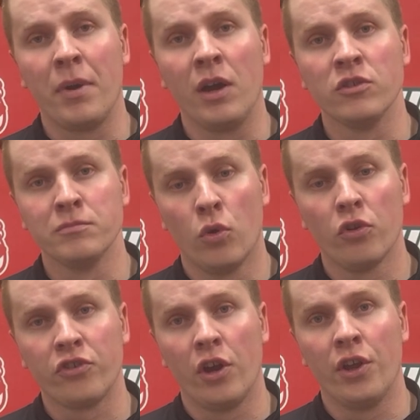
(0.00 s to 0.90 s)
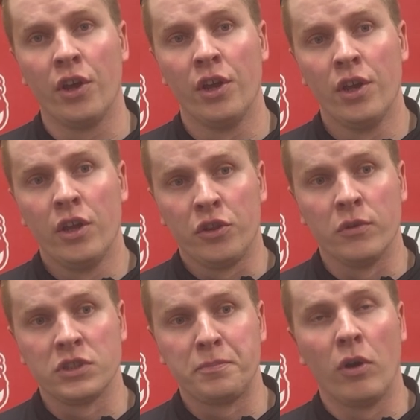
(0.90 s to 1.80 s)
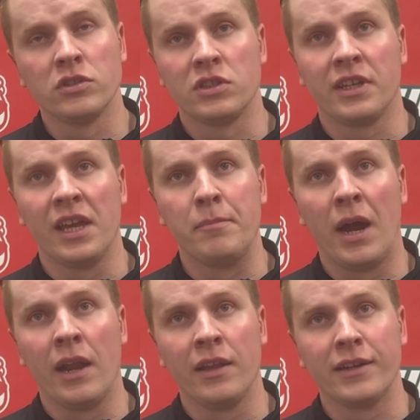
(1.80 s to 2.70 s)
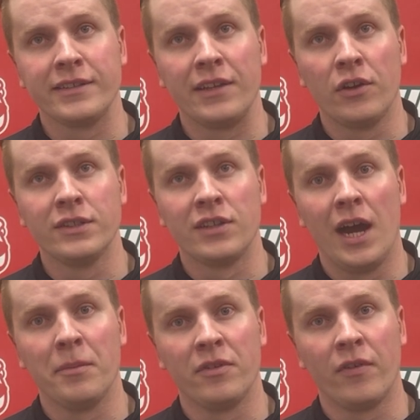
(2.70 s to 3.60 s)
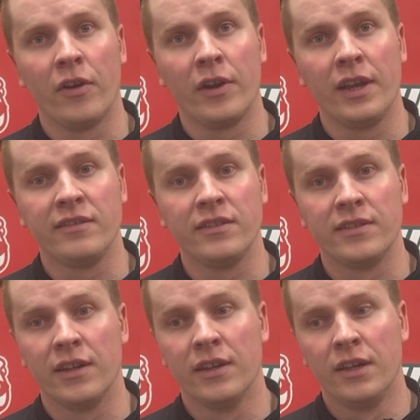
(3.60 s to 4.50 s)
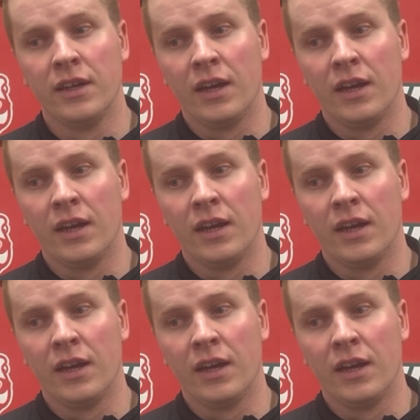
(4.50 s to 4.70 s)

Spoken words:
But it was more so the response to keep battling, because at those times, it's very easy to